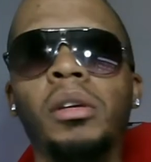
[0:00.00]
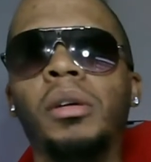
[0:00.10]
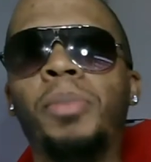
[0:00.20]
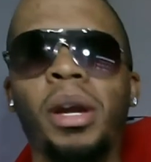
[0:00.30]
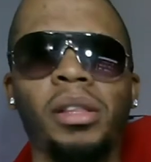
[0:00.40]

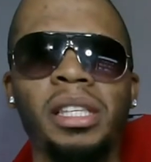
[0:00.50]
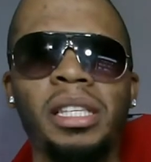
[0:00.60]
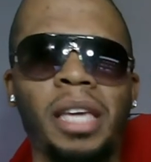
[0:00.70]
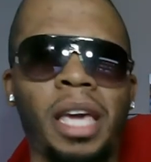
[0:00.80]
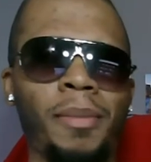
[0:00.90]
Apparently
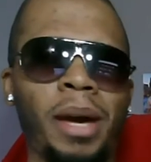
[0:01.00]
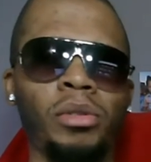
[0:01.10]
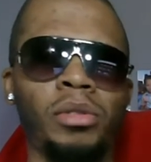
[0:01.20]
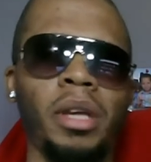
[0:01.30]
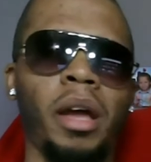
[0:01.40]
this came out
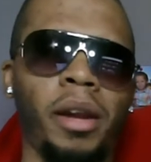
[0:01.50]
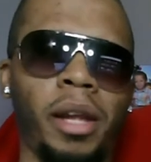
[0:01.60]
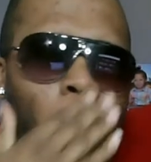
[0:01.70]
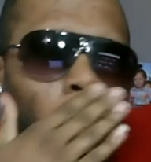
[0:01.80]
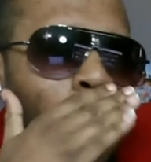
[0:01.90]
on Saturday.
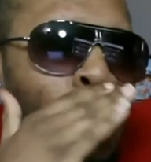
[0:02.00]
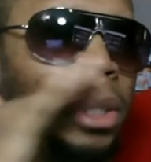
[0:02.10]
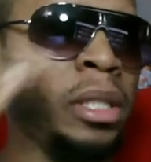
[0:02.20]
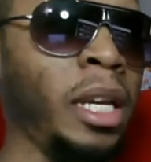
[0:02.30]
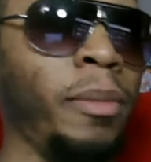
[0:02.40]
I
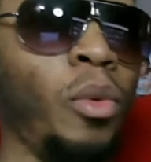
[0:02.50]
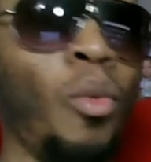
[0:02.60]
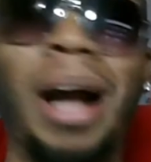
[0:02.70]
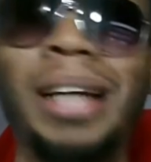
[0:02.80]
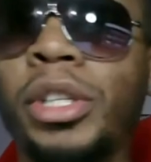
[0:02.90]
wasn't able to
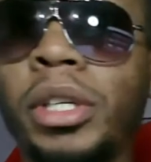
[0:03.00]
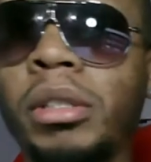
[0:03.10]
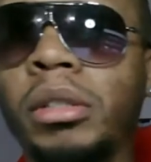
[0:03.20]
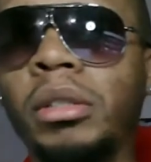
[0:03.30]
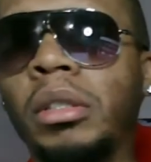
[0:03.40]
watch it.
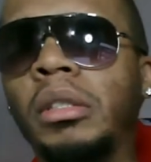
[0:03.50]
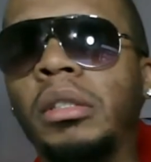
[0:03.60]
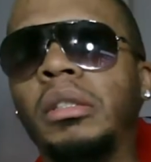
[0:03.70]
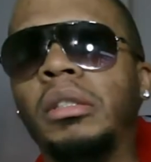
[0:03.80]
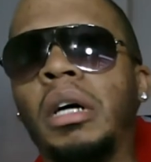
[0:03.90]

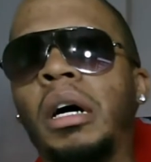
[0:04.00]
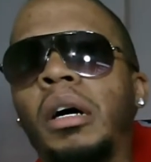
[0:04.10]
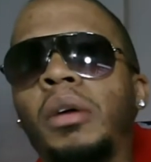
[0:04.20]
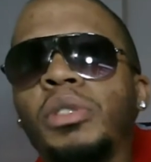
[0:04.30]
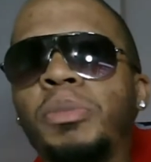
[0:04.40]

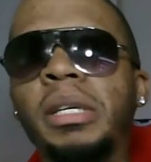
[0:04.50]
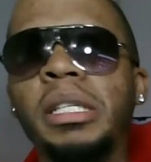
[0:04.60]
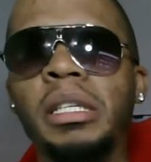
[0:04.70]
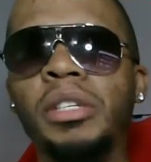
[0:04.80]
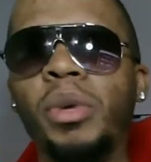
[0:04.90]
Uh, was
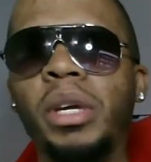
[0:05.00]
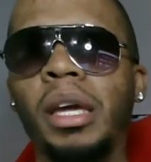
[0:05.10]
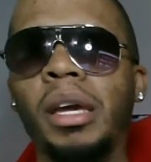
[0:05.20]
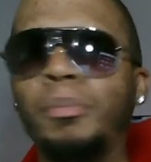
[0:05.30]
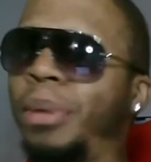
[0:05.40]
busy this
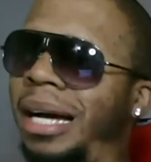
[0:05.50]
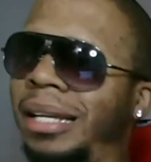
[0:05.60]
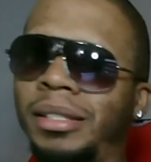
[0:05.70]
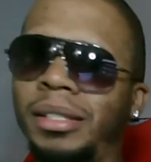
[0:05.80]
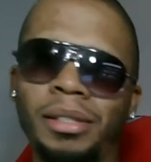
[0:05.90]
weekend, but
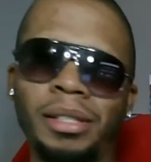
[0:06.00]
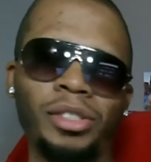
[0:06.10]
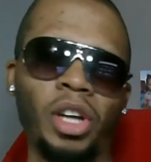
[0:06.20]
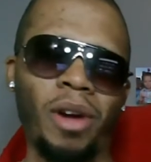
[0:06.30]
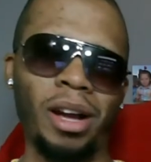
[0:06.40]

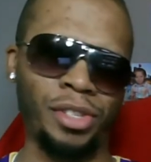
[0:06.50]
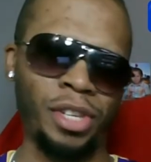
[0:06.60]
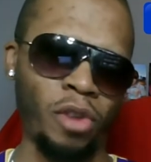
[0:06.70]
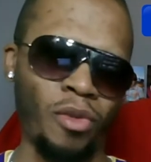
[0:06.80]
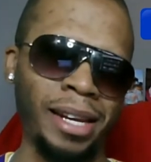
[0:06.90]
J-Rocc is
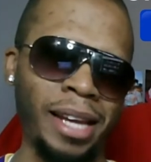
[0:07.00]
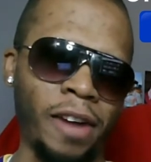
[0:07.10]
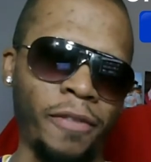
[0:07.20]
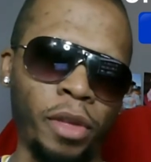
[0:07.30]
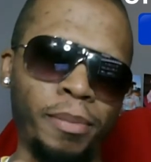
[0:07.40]
here right now
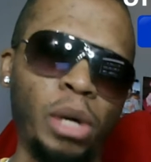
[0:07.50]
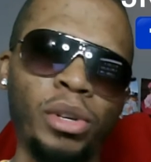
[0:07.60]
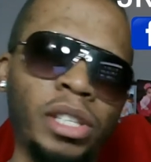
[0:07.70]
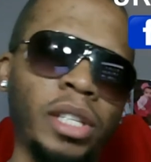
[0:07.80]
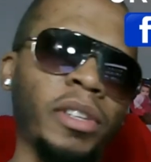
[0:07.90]
for the
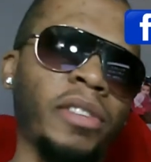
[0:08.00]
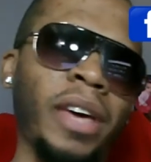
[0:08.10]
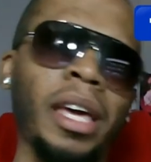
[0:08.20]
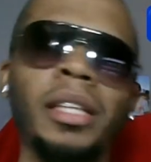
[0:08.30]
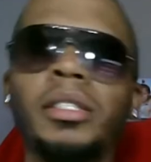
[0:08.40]
millions of his
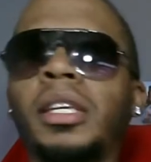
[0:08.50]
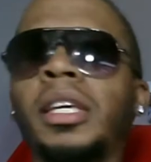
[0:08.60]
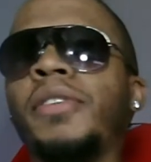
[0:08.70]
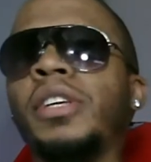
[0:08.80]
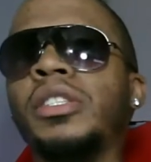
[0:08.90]
fans to
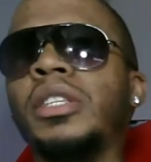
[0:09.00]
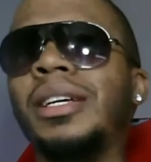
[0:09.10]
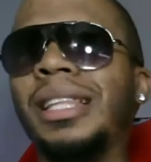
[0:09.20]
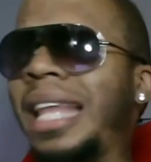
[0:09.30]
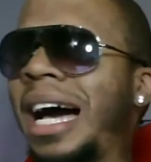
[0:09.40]
give his
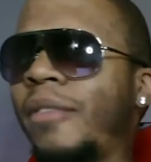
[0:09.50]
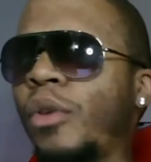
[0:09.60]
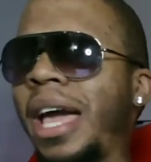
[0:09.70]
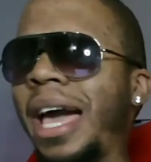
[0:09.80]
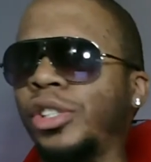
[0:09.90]
live
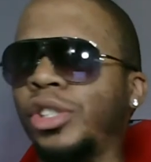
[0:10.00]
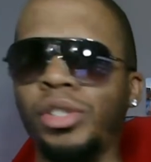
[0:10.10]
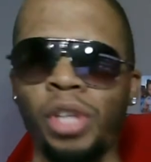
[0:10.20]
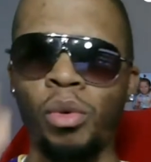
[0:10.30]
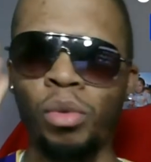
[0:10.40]
reaction.
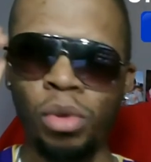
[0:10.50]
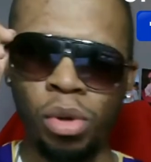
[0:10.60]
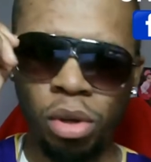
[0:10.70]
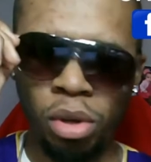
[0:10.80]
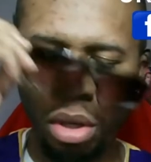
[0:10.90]
So,
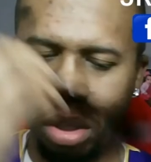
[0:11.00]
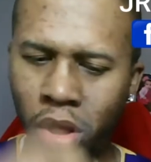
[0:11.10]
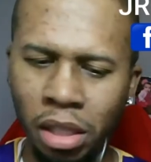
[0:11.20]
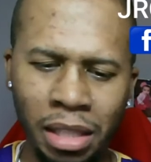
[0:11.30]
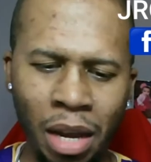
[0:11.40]

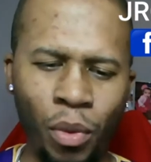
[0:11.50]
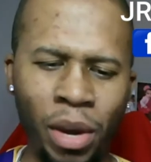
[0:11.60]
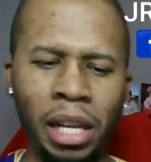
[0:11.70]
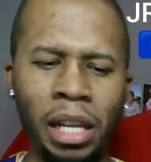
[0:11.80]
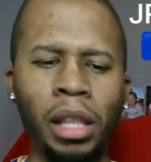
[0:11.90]
Let's not
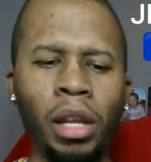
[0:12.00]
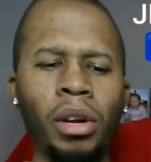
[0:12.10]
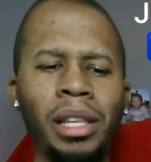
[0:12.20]
wait any longer.